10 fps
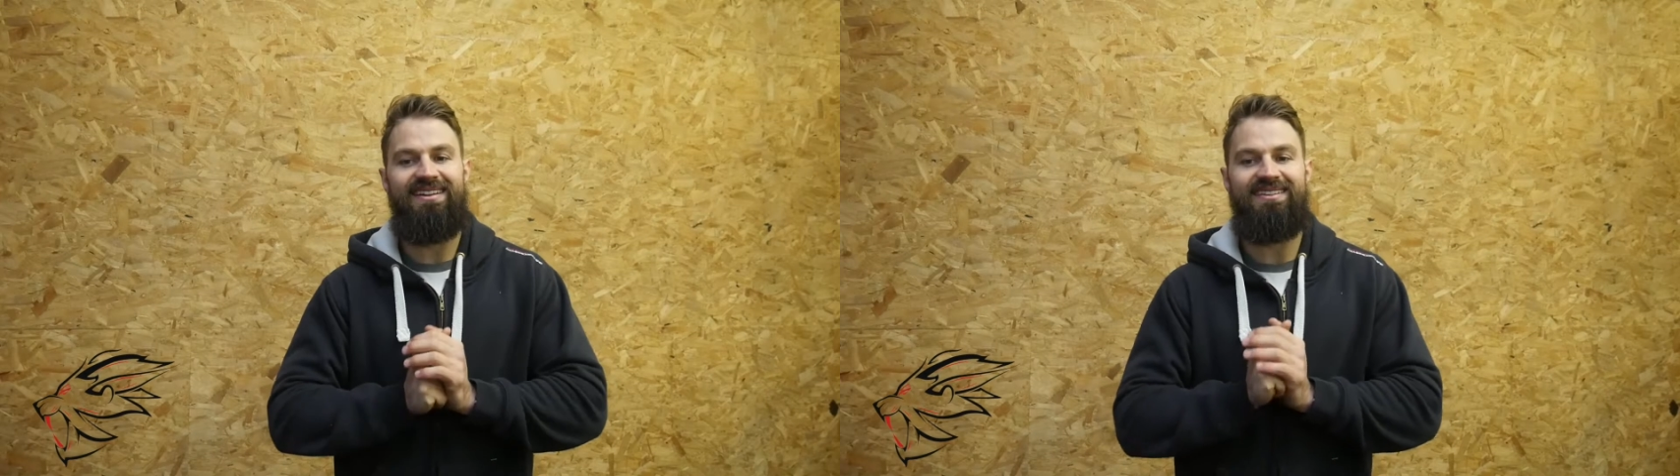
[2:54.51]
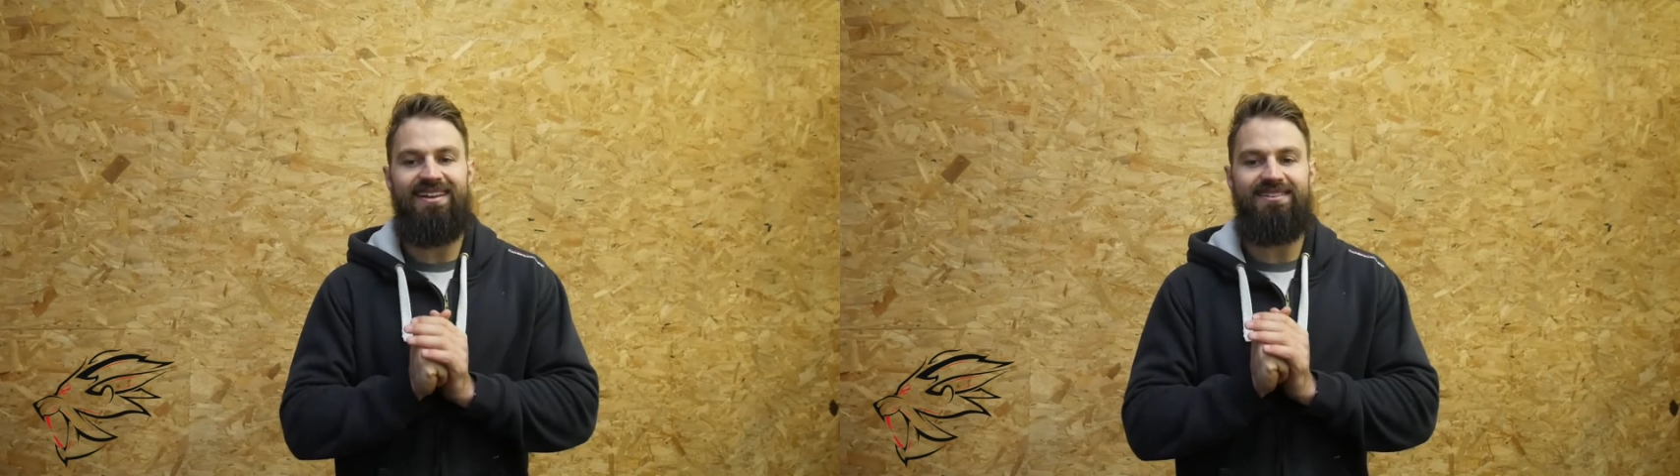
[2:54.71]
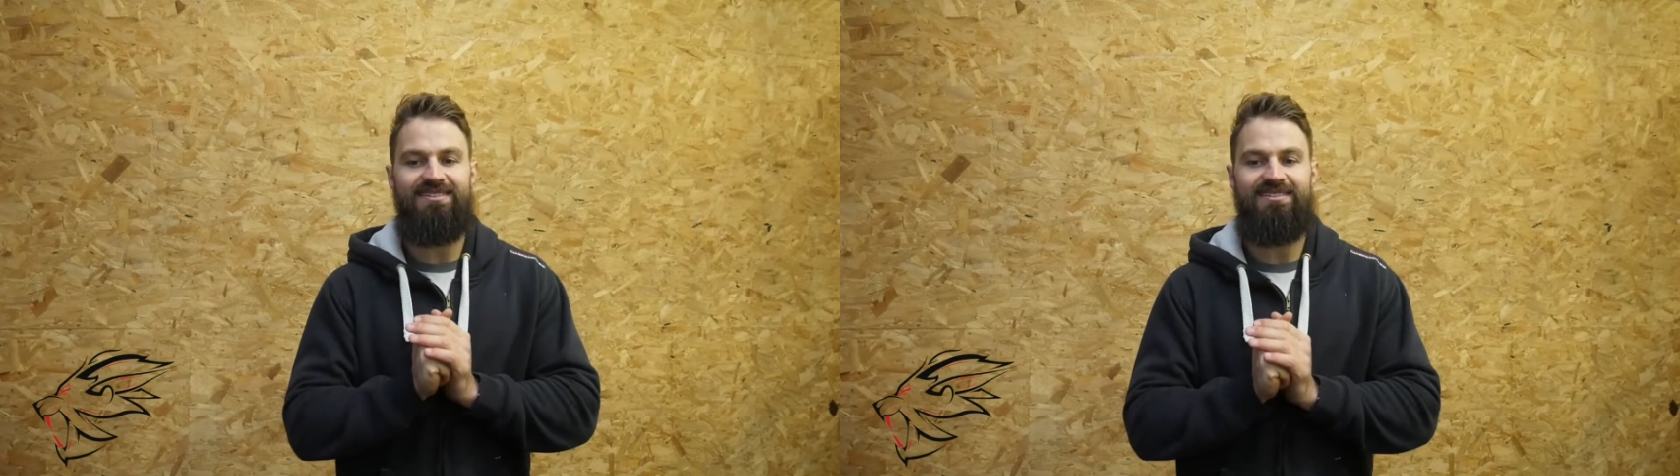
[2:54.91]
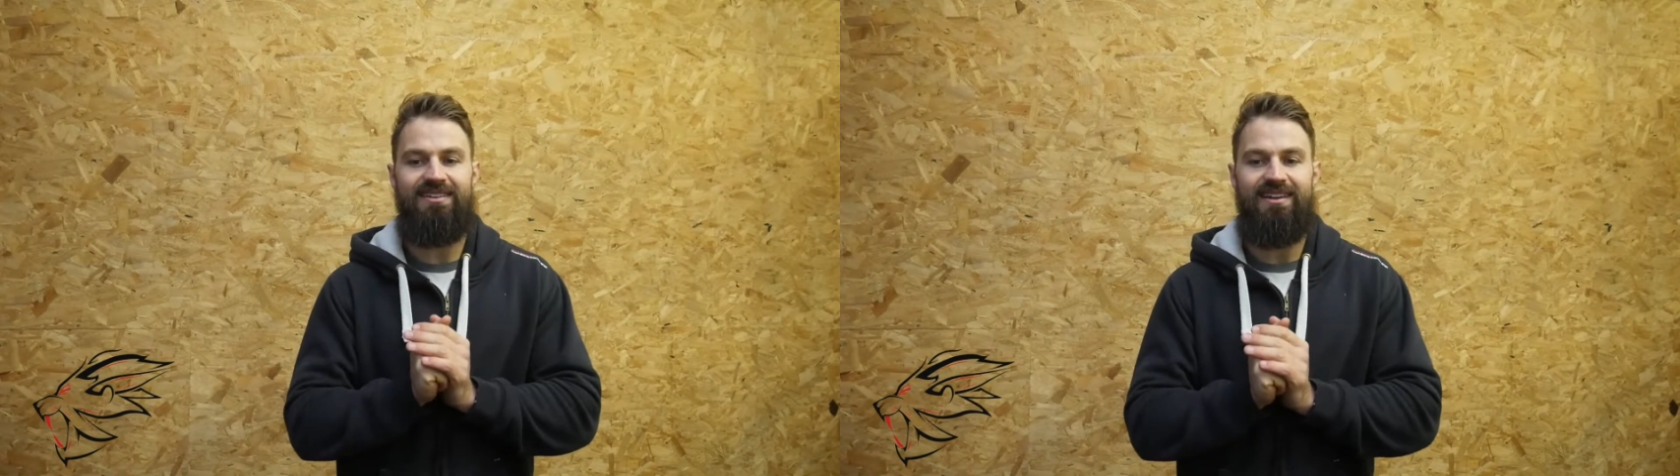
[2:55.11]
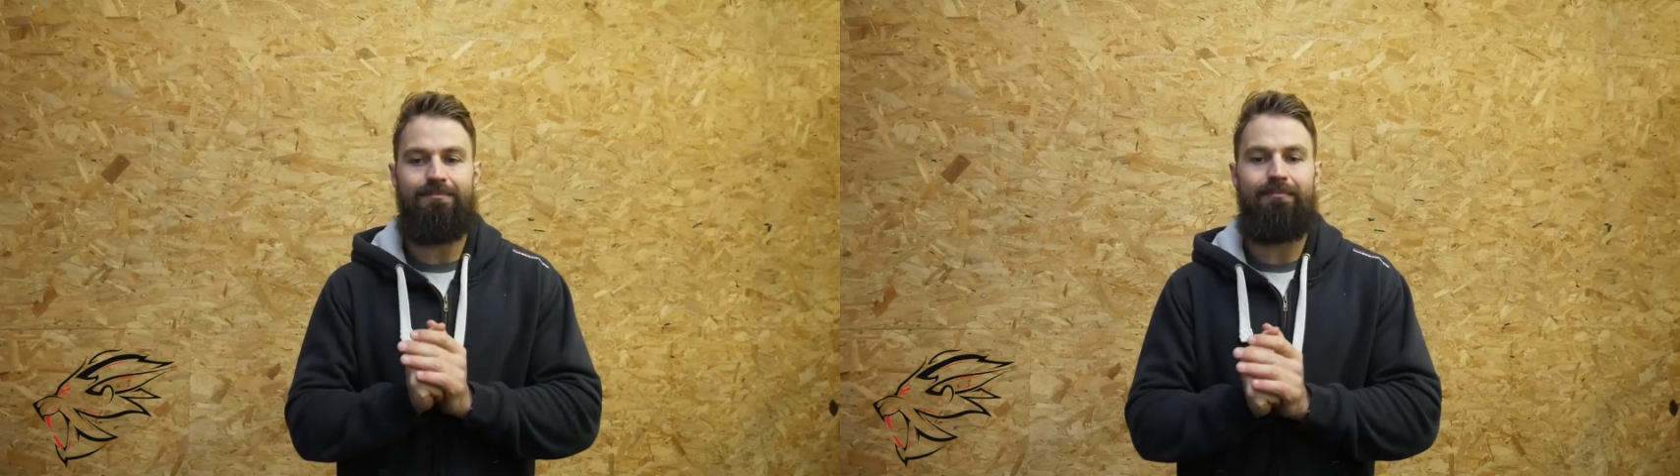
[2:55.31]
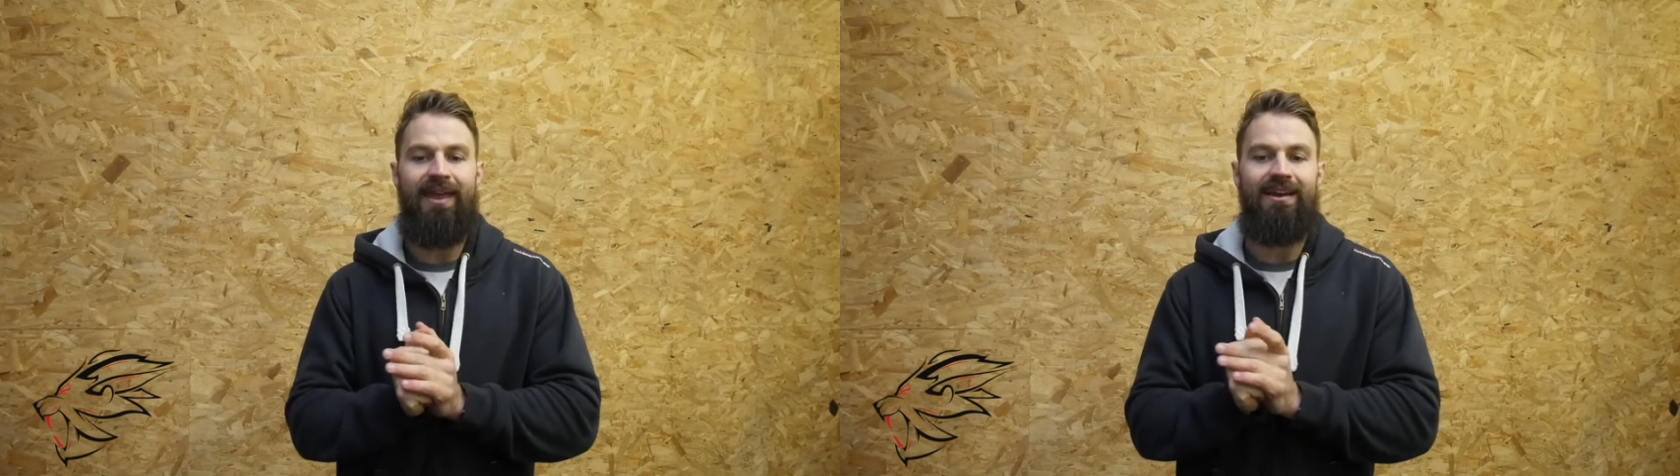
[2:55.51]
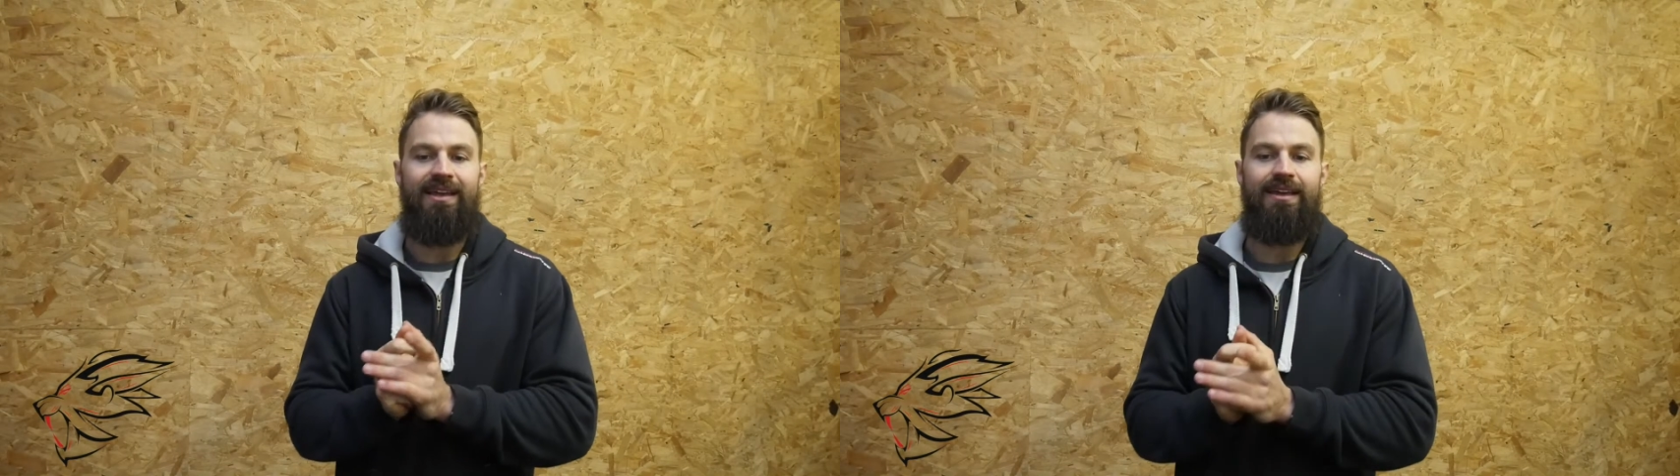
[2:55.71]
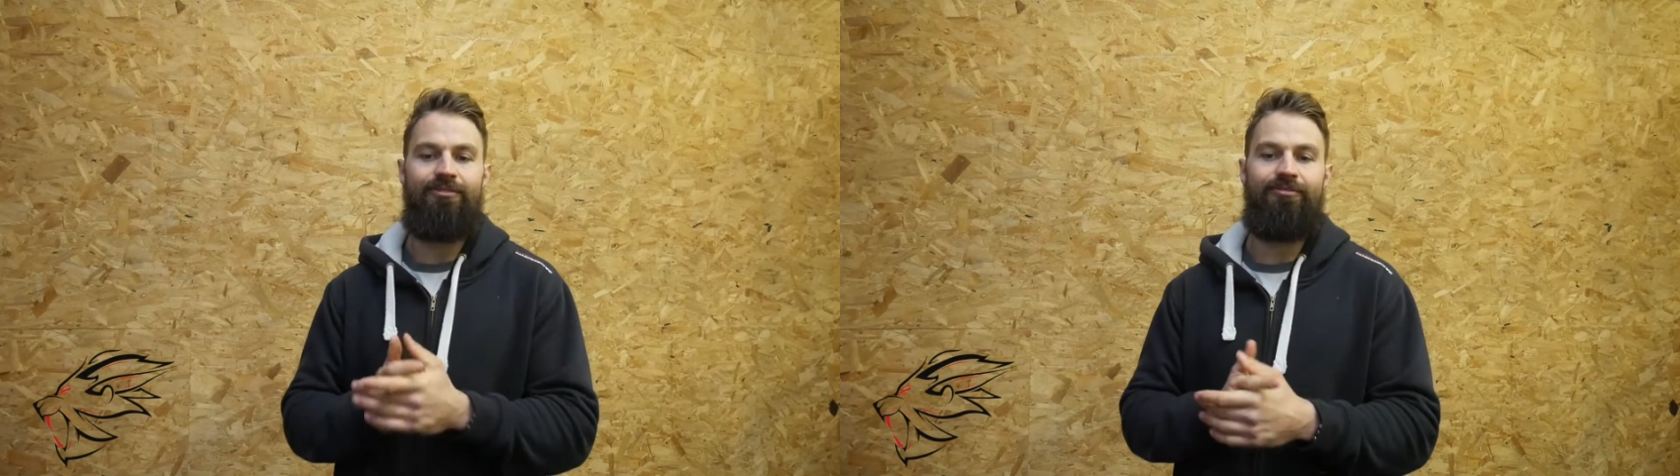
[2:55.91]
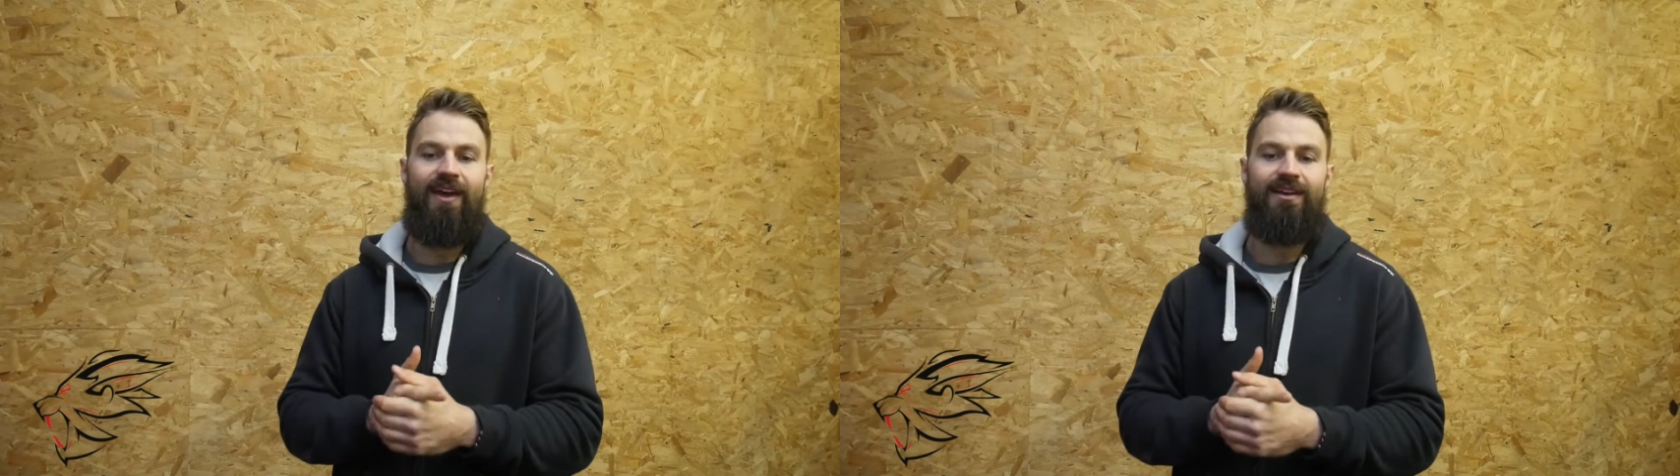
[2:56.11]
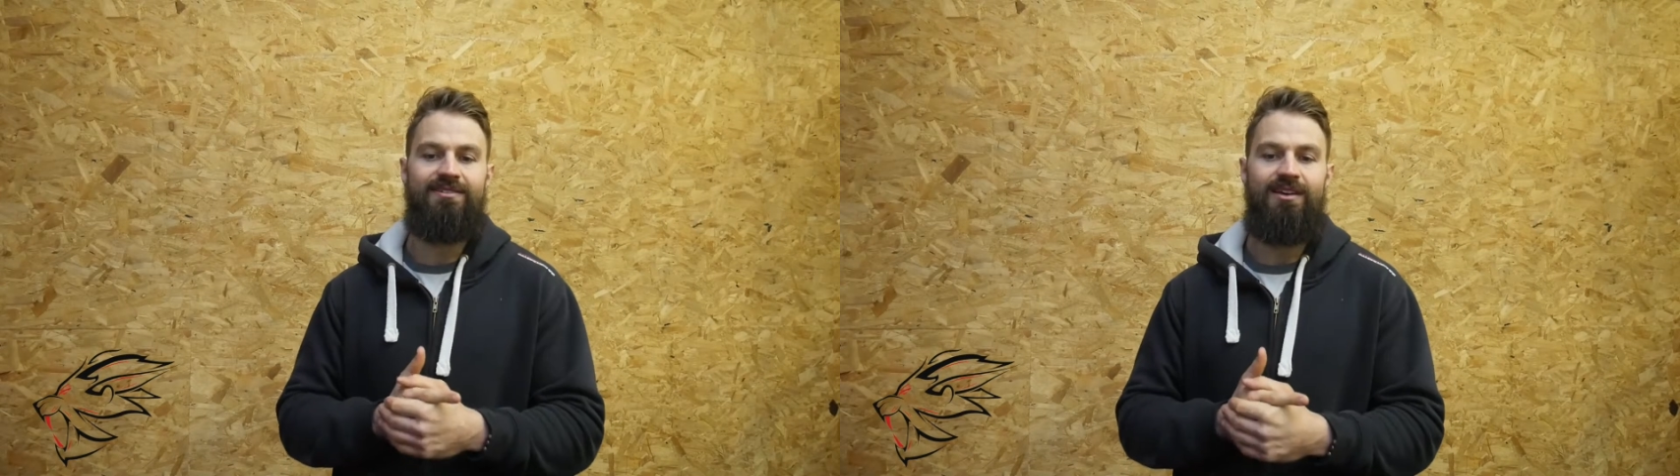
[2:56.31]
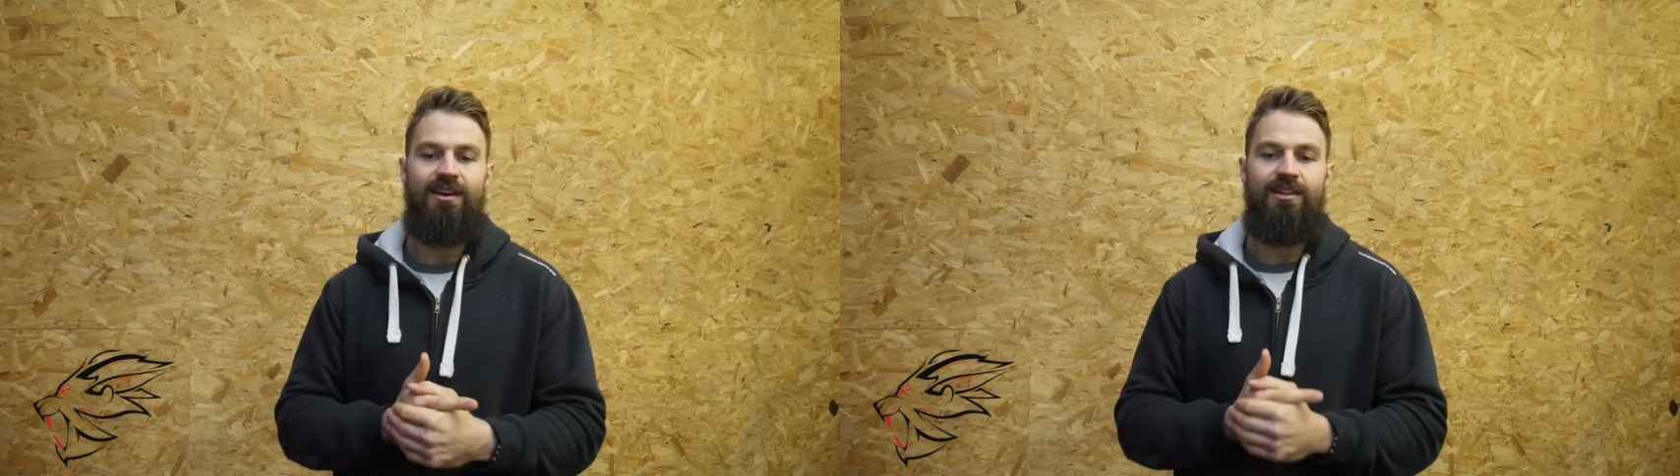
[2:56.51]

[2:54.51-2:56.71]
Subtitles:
density mainly affect